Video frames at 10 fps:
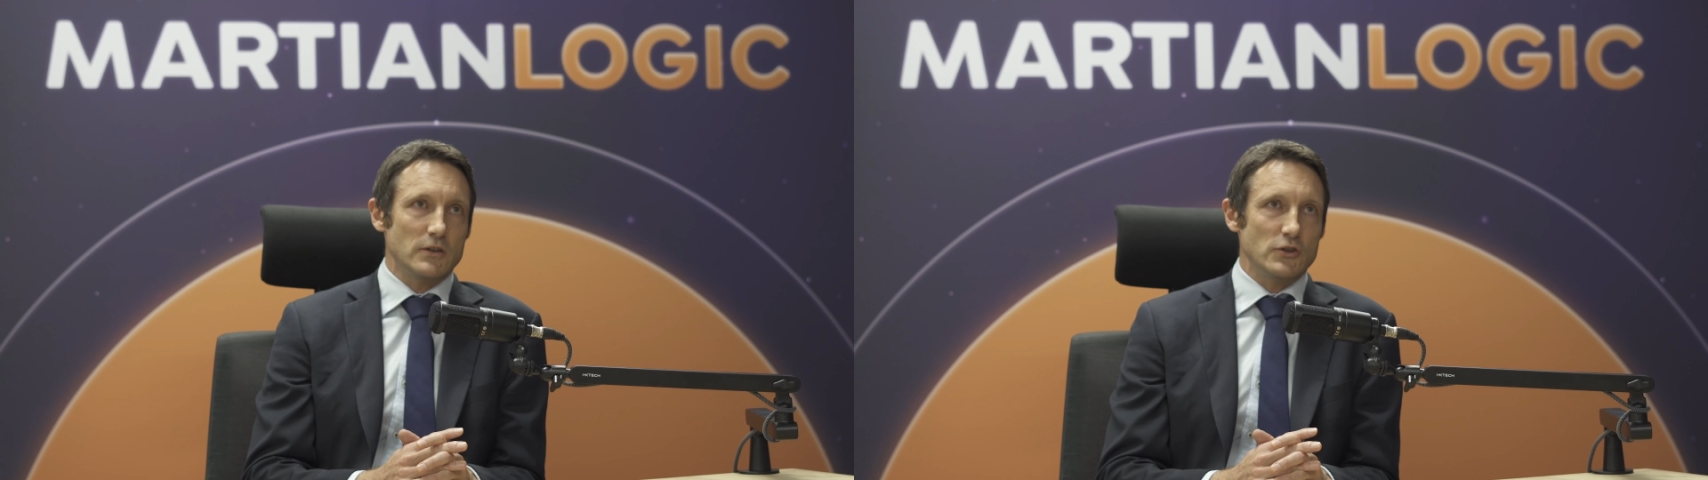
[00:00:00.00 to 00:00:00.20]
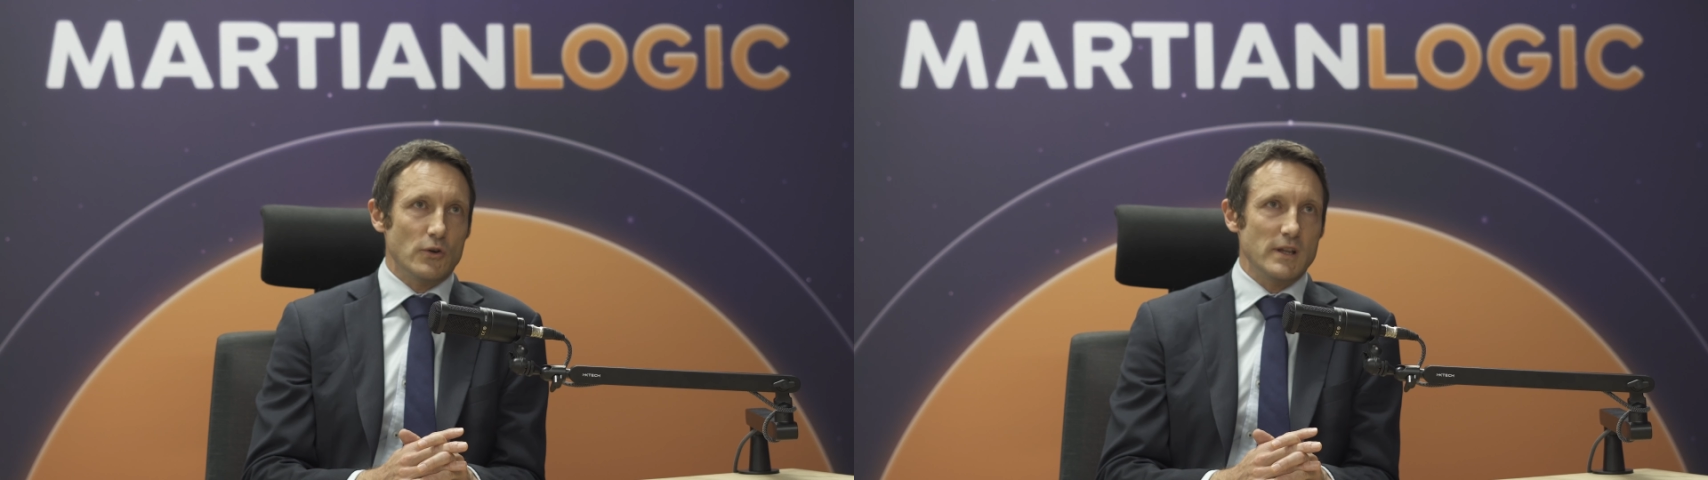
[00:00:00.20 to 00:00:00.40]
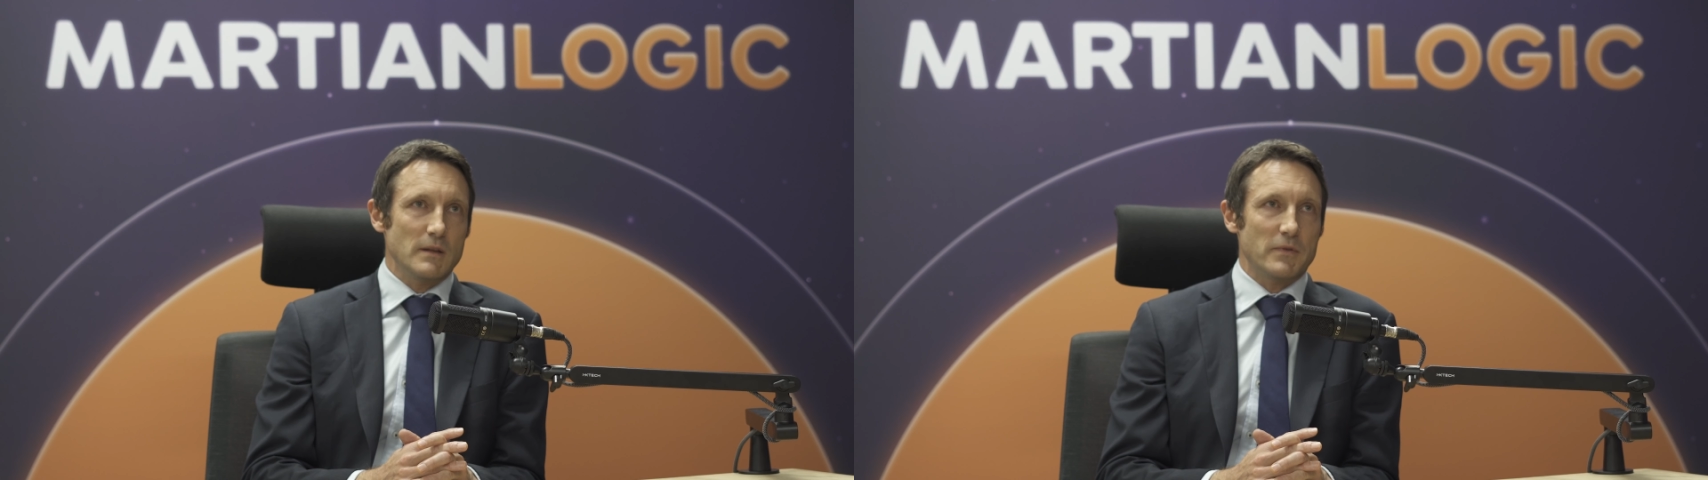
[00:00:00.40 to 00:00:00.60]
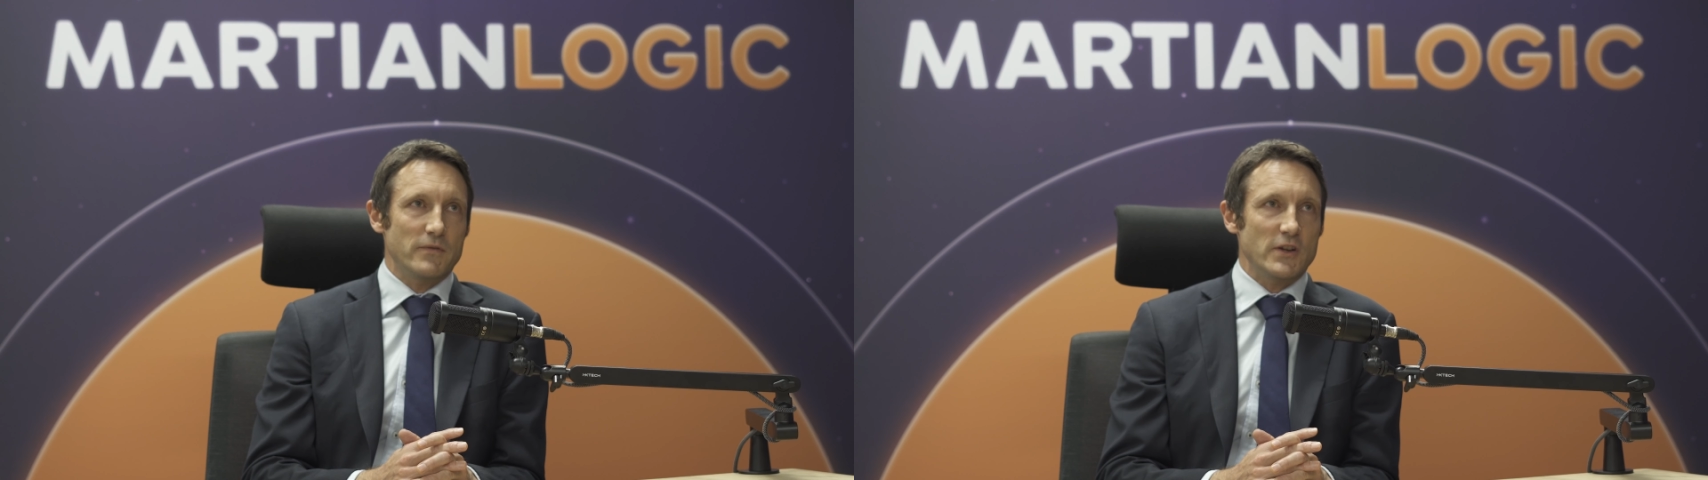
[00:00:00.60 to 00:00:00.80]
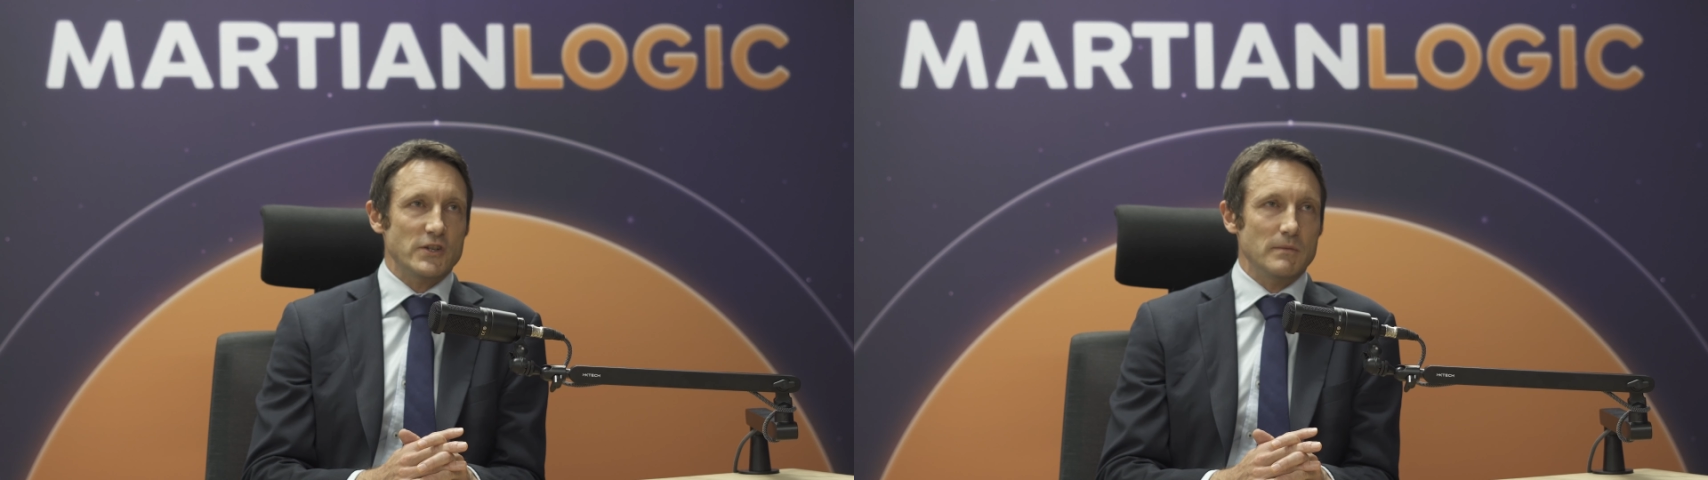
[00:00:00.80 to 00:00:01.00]
join the
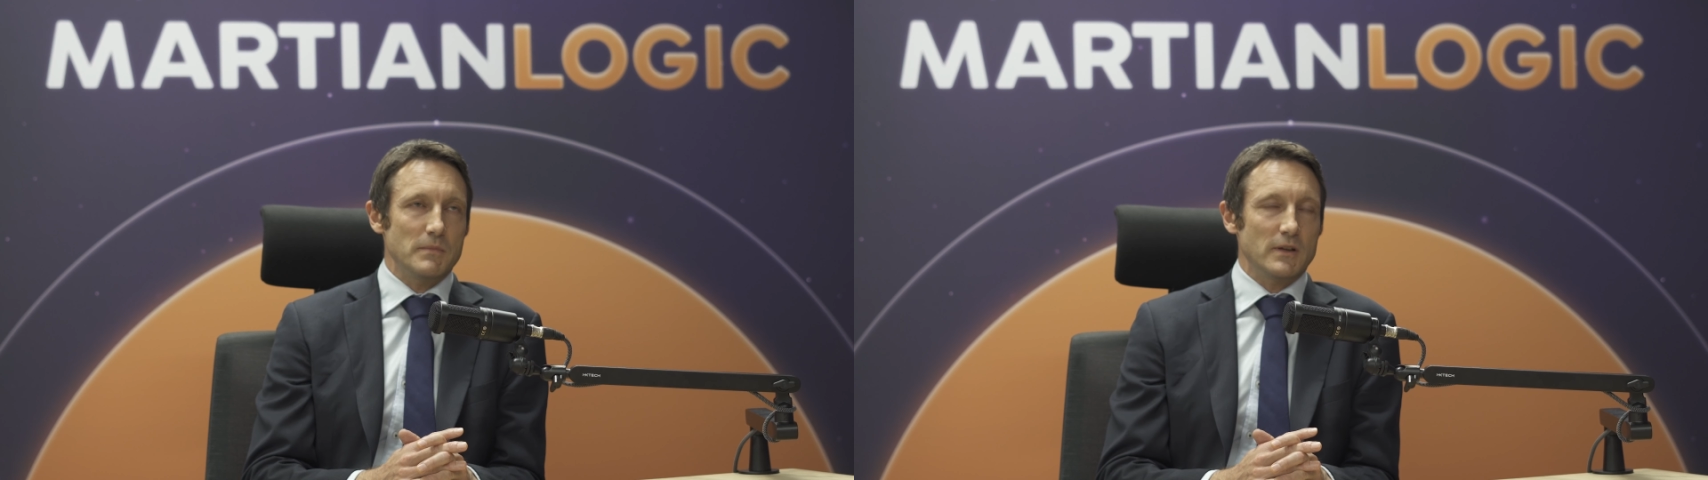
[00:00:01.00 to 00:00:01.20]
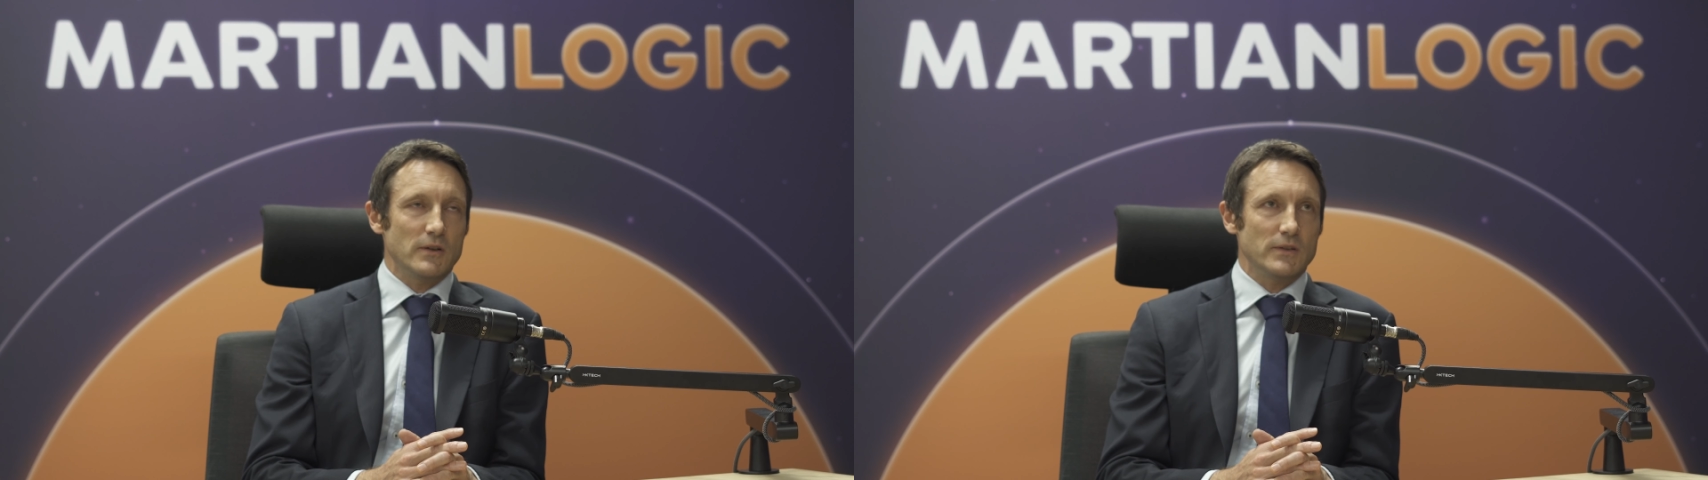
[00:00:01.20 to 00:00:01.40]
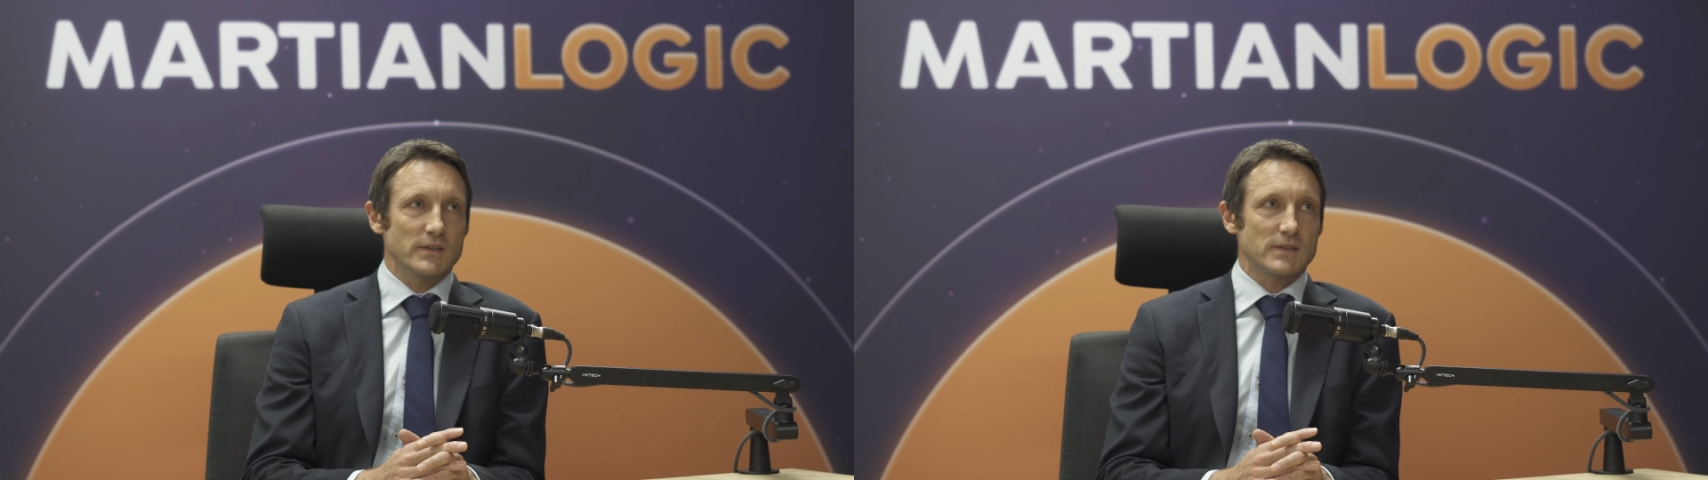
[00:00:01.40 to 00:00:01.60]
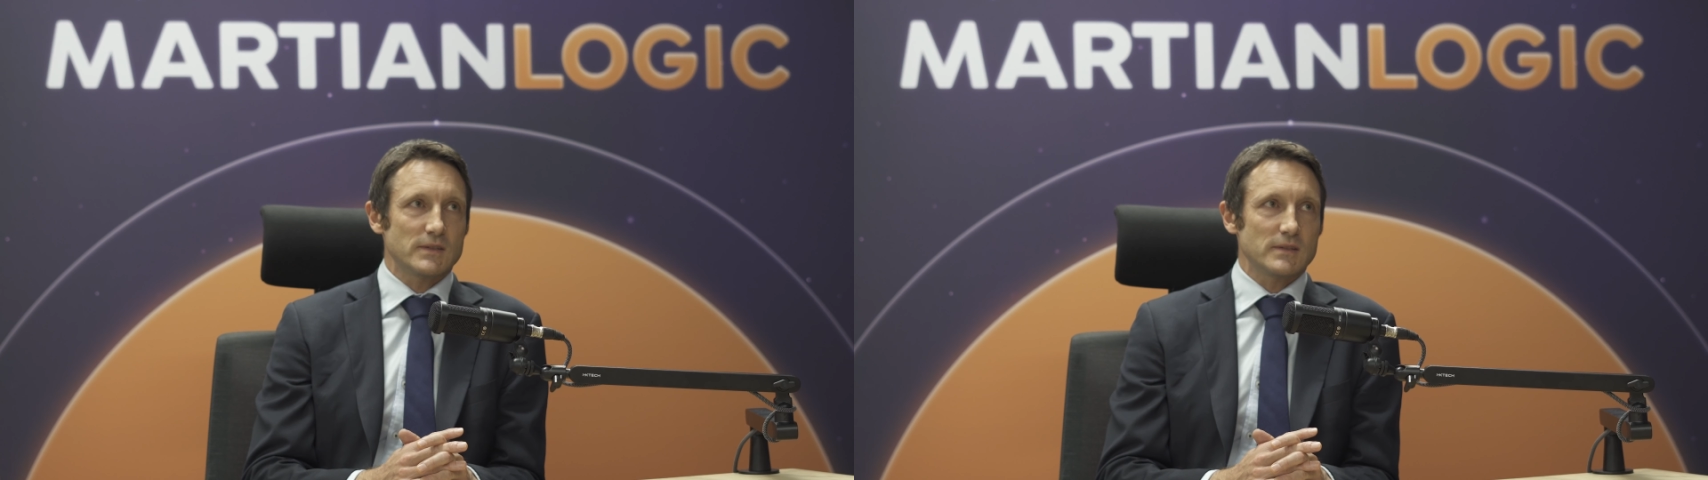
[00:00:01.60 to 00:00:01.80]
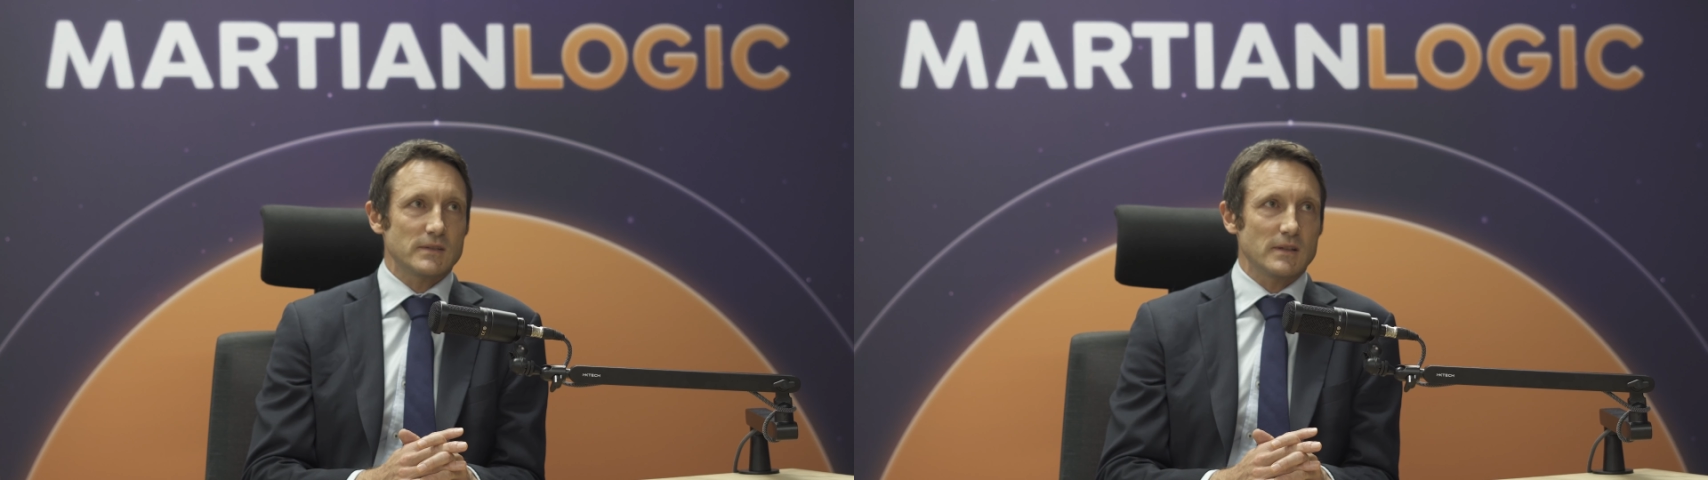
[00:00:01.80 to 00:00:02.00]
profession
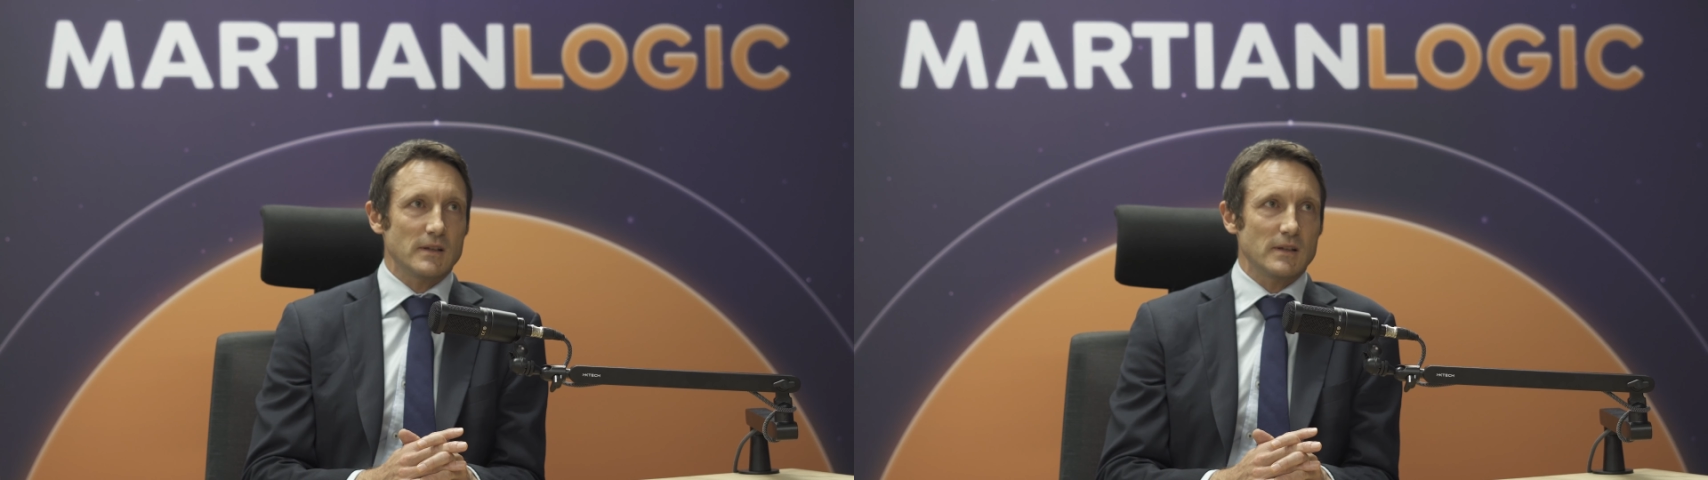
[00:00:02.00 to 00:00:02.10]
because